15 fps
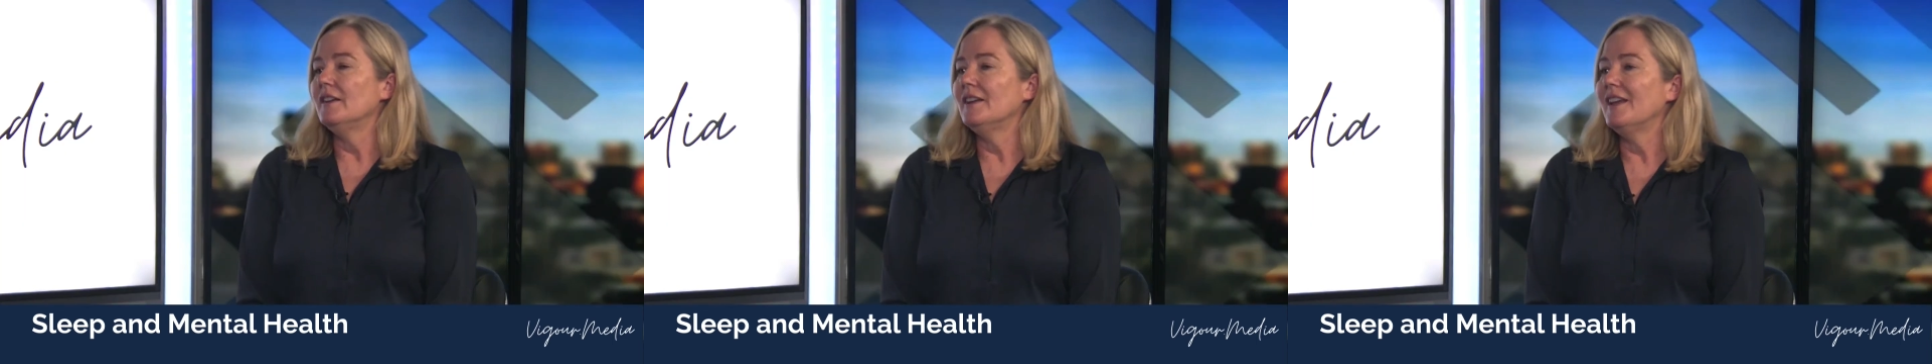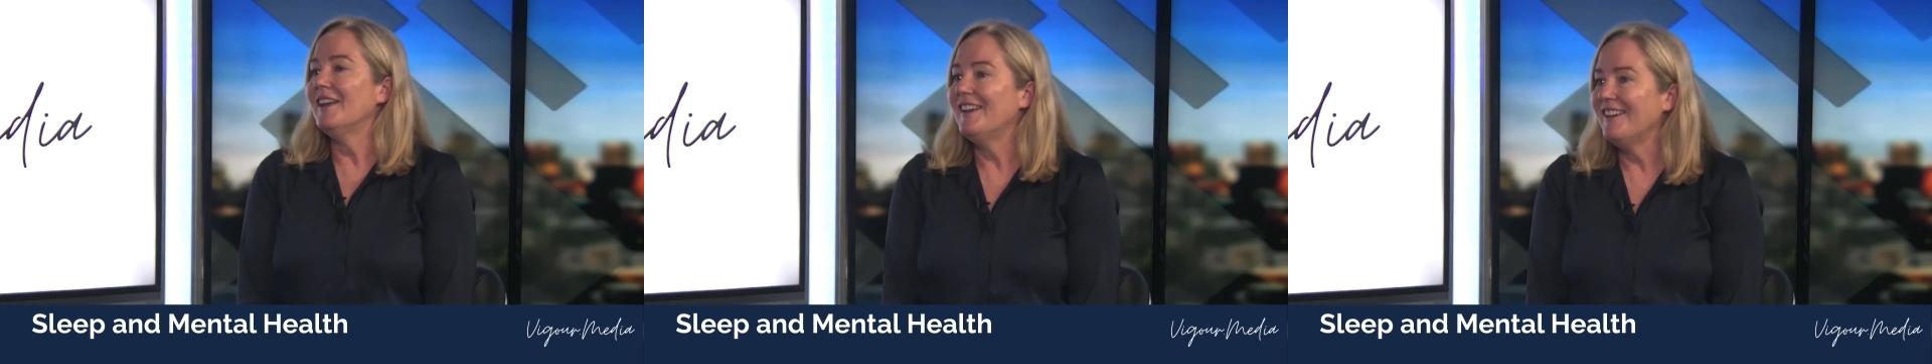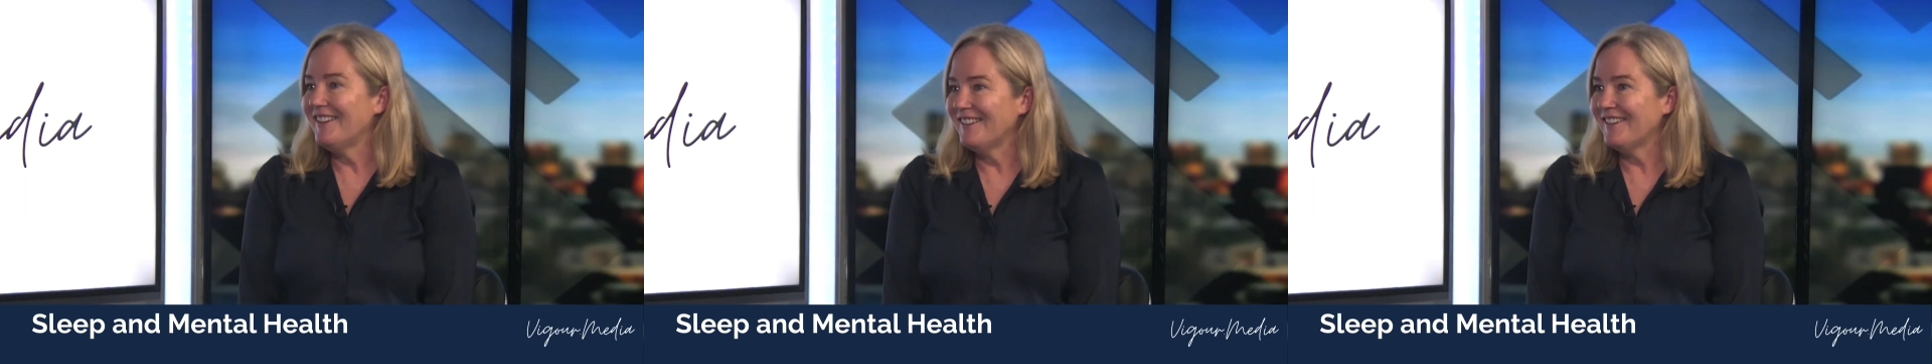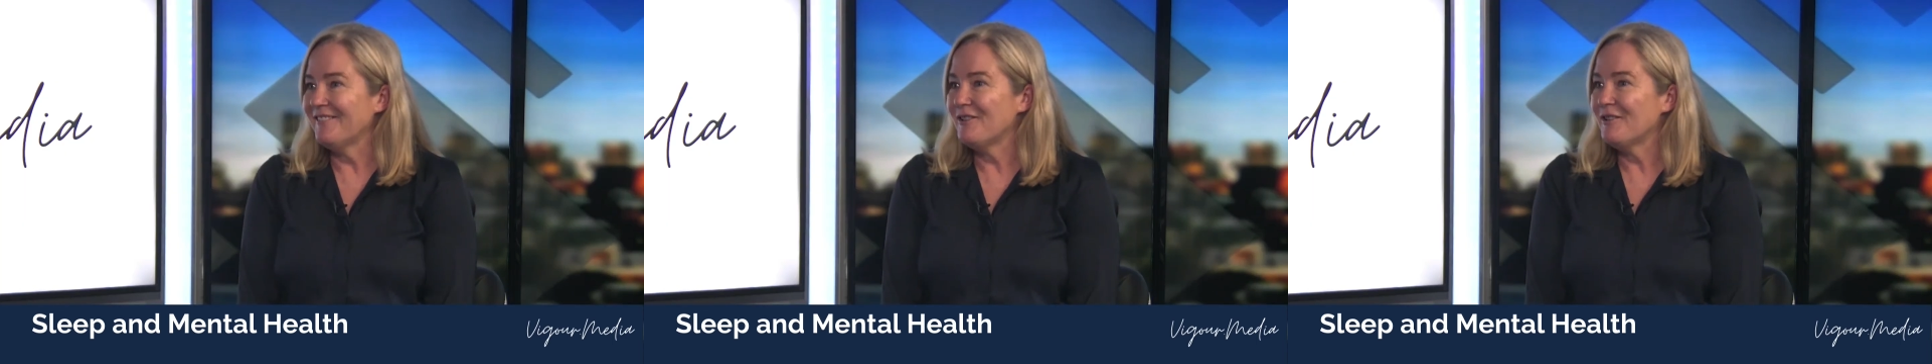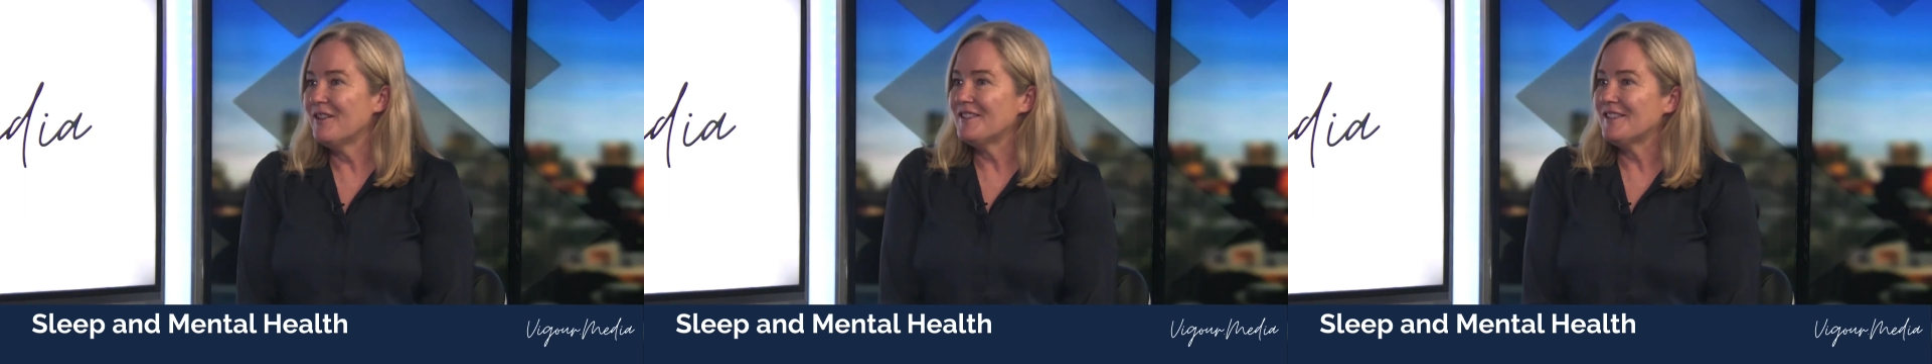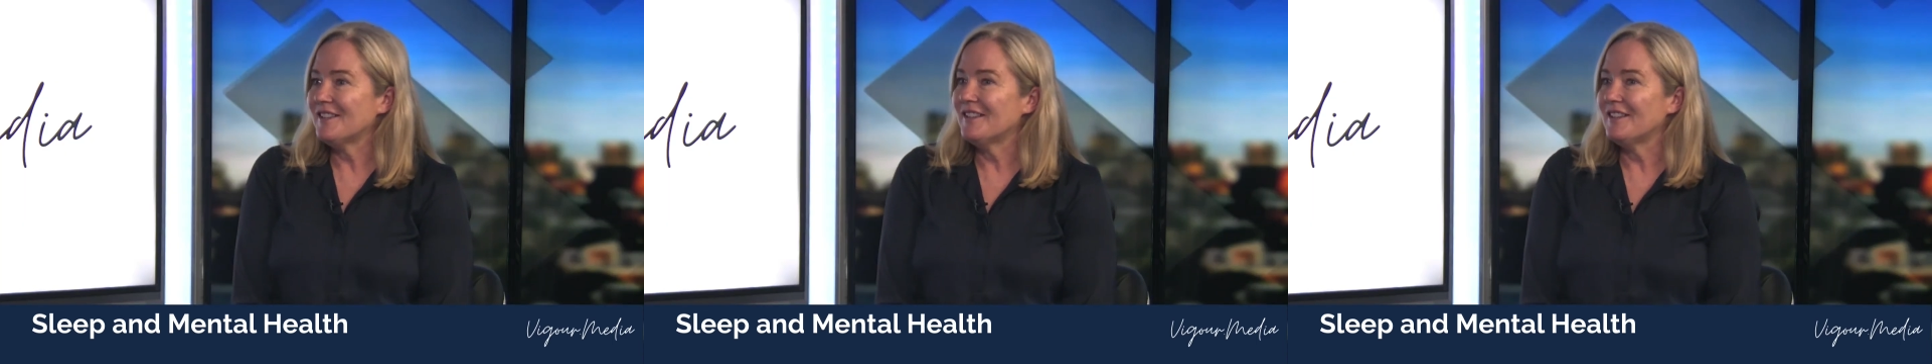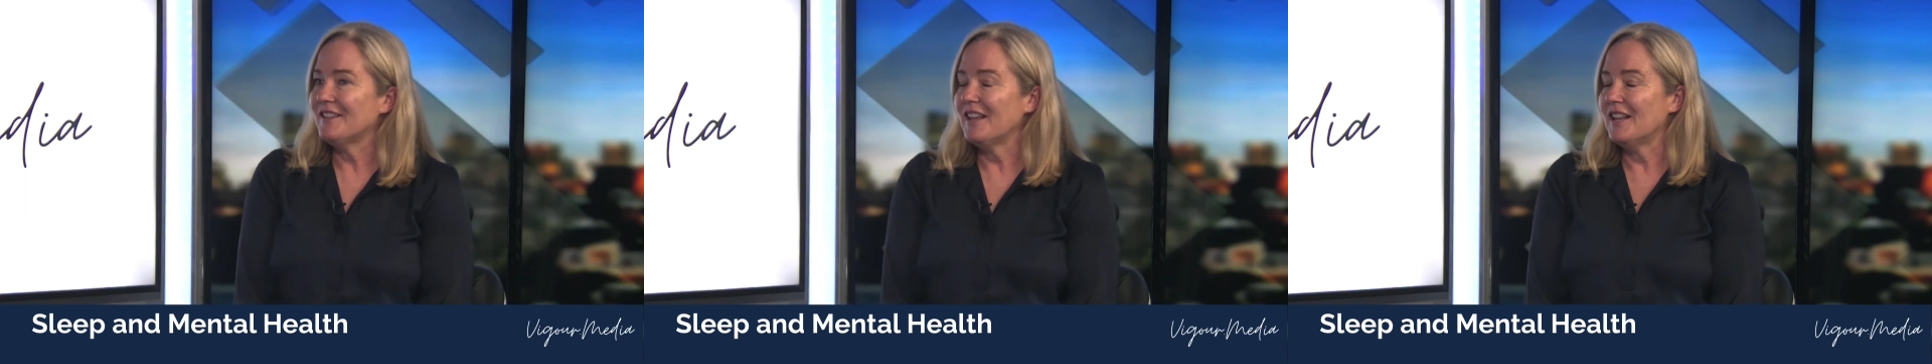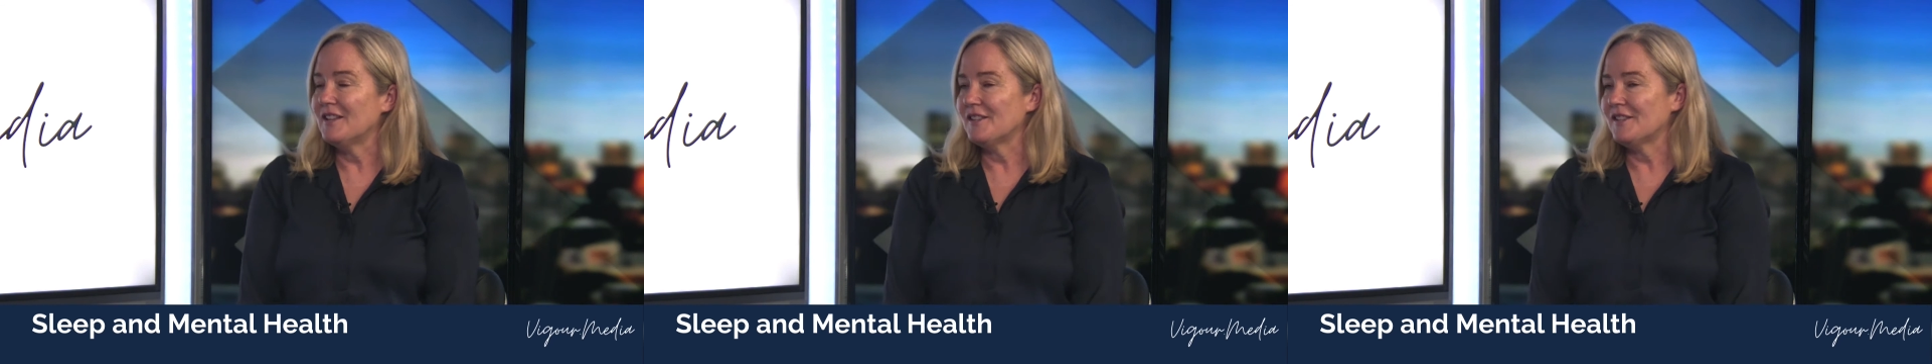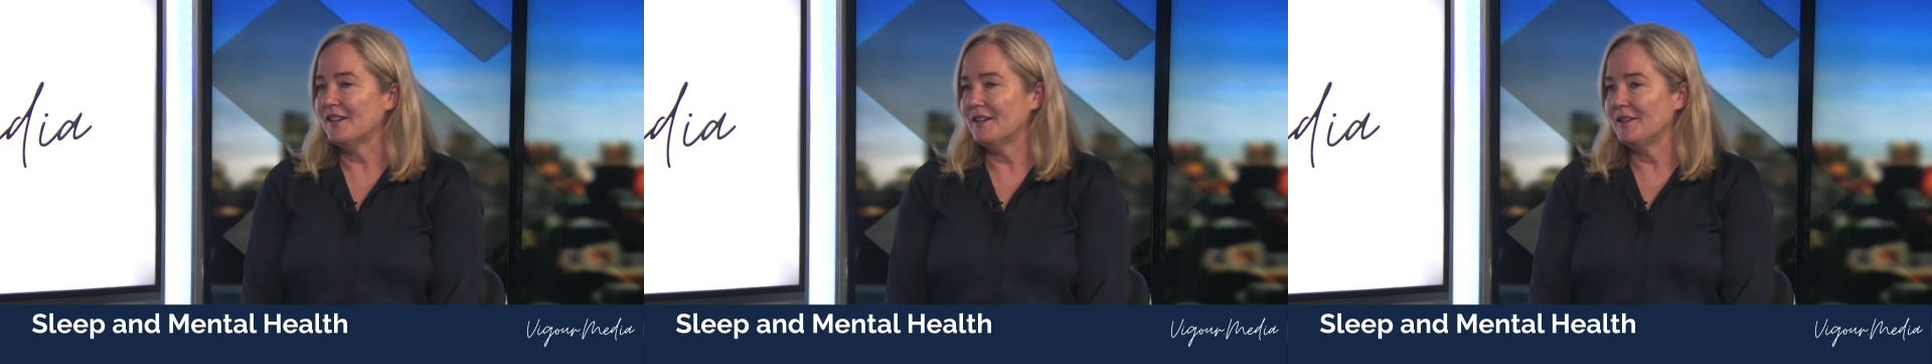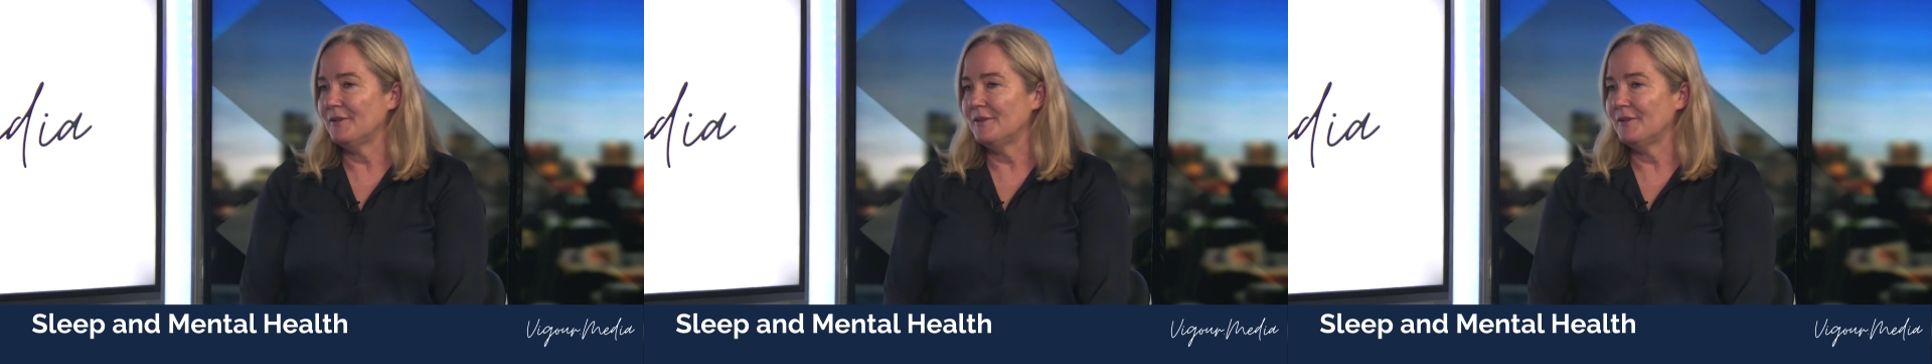Yeah, well, that's